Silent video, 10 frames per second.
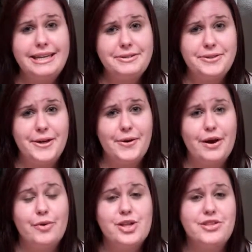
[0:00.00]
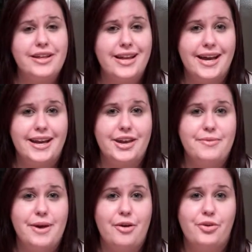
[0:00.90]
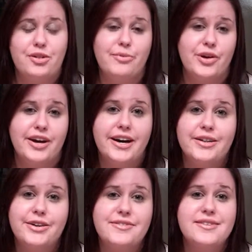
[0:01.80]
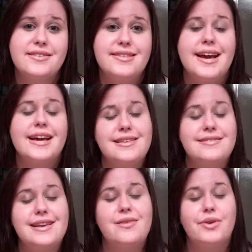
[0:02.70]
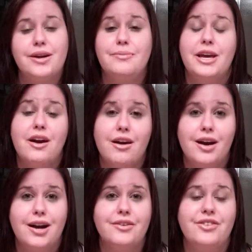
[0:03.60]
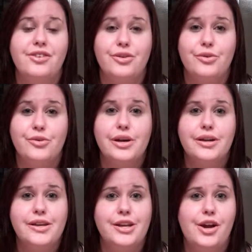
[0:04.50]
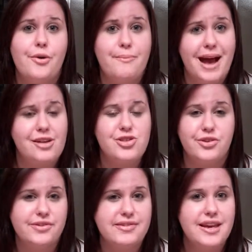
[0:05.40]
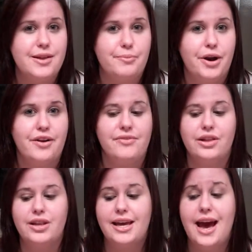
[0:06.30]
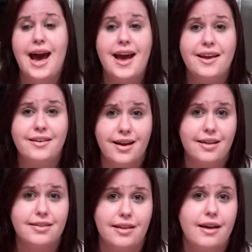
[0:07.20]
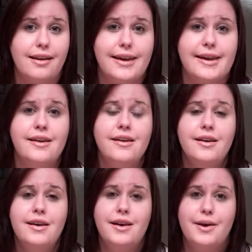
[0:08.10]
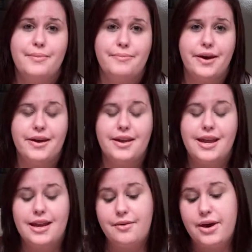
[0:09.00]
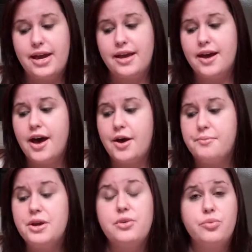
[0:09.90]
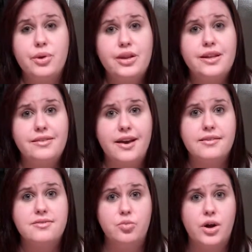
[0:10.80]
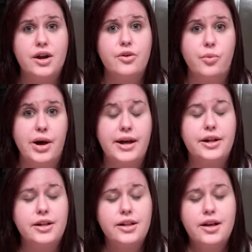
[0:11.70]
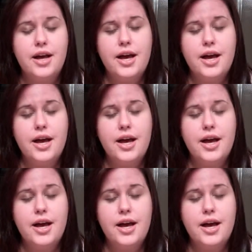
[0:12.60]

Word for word: I don't know, I wish they'd kind of come out with more colors because I can see where it'd be hard to, you know, match your skin perfectly. I got lucky. But anyway, um, it really does work well.